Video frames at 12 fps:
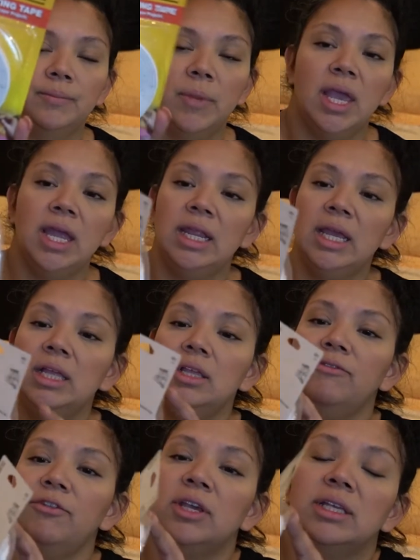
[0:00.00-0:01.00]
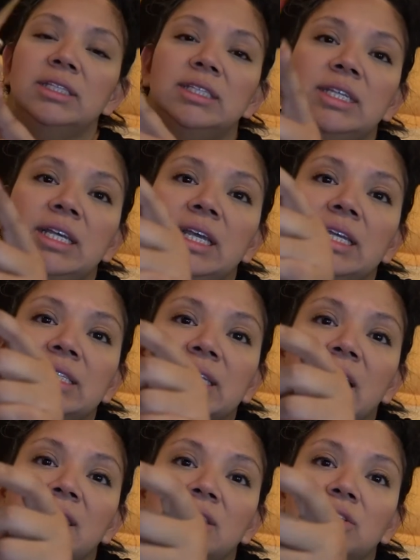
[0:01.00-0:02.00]
And if you can see, it's
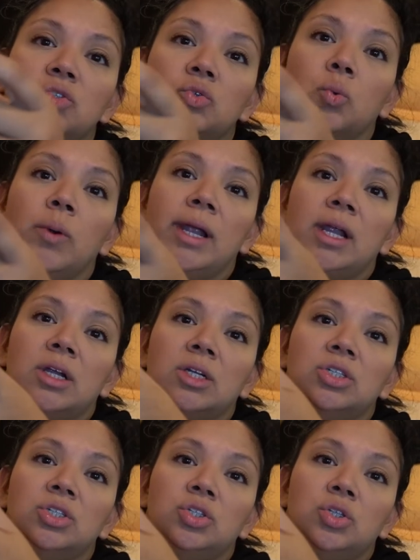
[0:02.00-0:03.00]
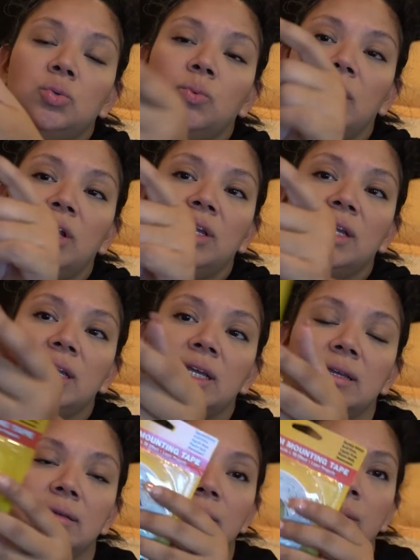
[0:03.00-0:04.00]
got the squares to where you can
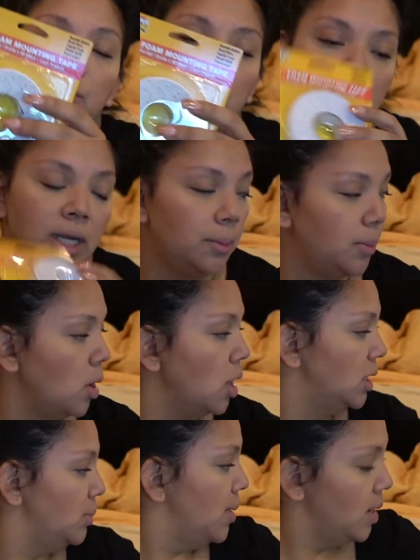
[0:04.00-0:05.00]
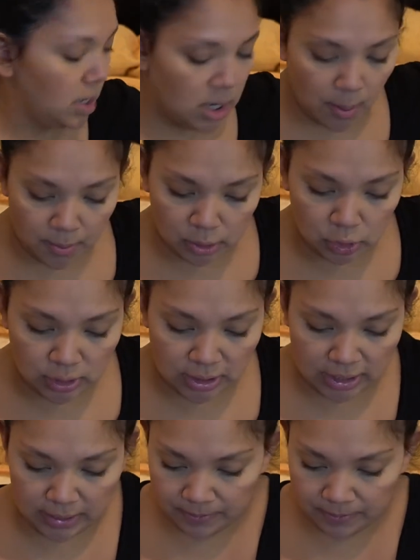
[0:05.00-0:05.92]
break it apart depending on how much you need.